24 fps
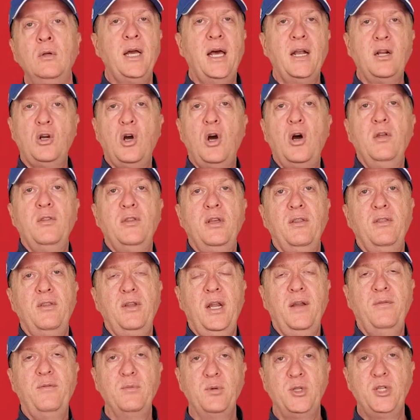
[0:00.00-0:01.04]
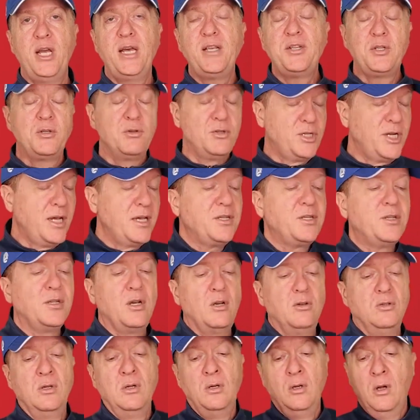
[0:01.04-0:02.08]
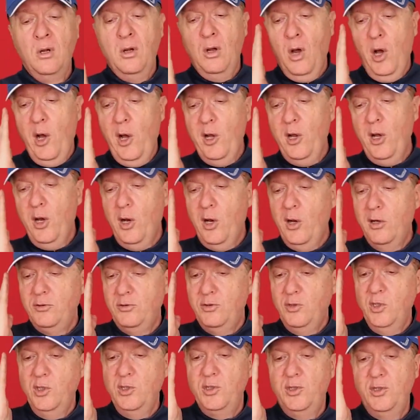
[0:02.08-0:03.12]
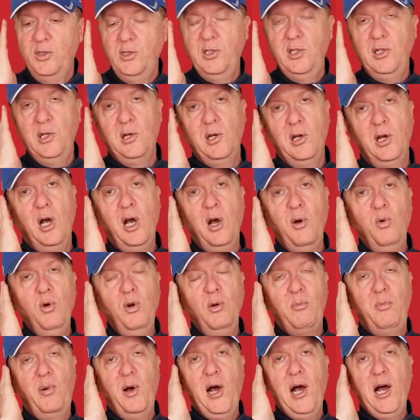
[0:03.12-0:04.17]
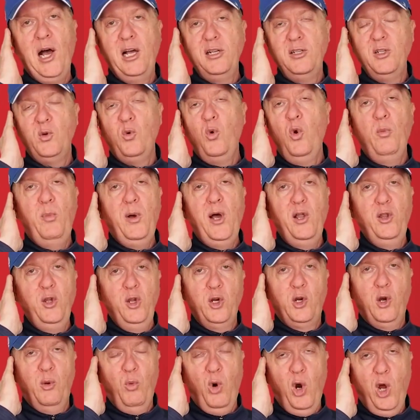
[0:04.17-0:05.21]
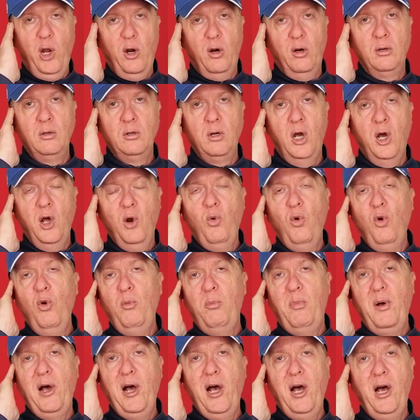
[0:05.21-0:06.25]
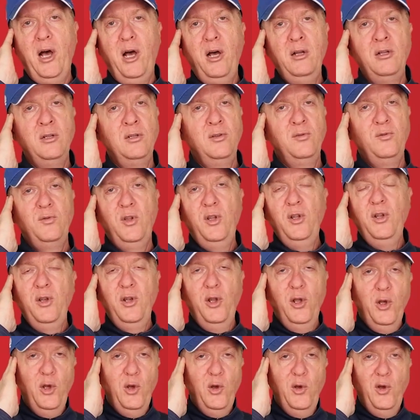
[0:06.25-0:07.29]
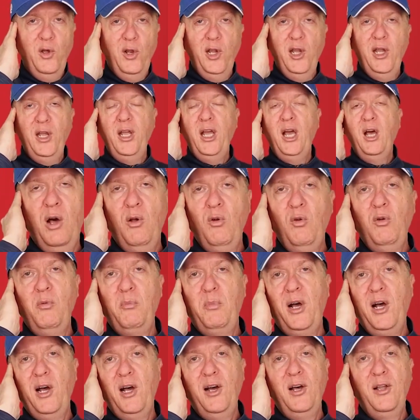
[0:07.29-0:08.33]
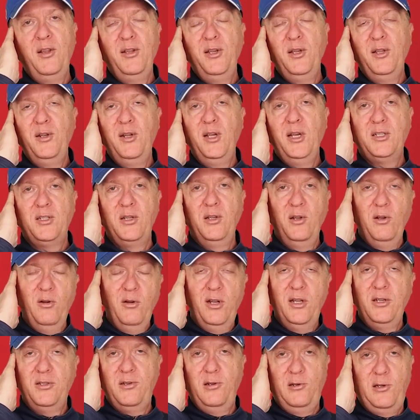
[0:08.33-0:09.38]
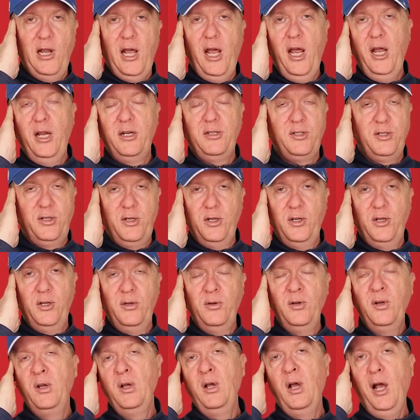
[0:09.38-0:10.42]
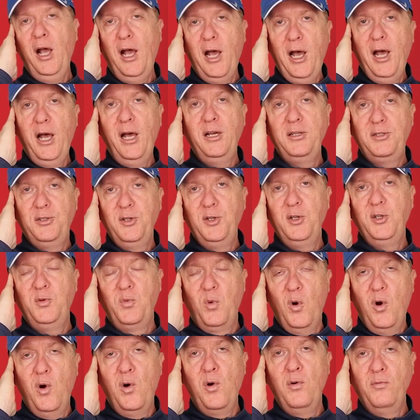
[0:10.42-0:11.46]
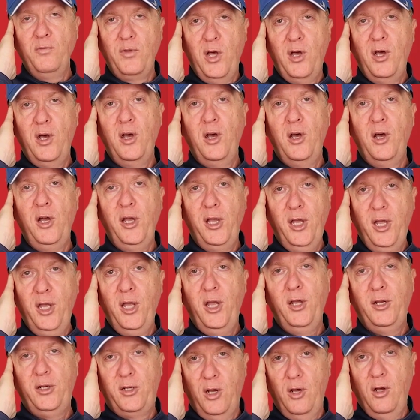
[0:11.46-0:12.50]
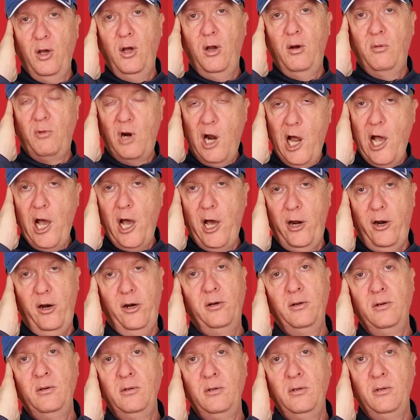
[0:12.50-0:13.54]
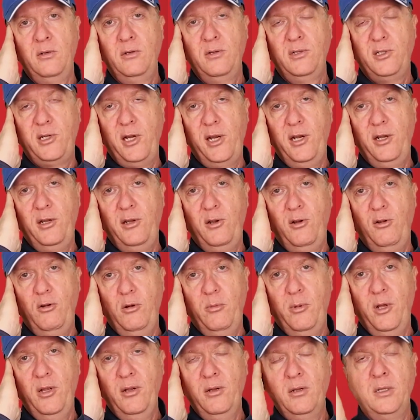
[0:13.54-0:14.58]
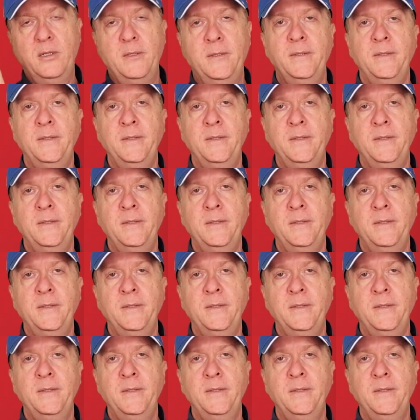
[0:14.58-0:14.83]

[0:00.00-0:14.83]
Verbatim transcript: Got a call the other day from Chester, and Chester goes, "Hey, uh, yeah, I want to buy. I just want to buy the income rider. I don't want to buy the annuity. I don't want to buy the index annuity it's attached to. I just want the income rider." Stan the Annuity Man.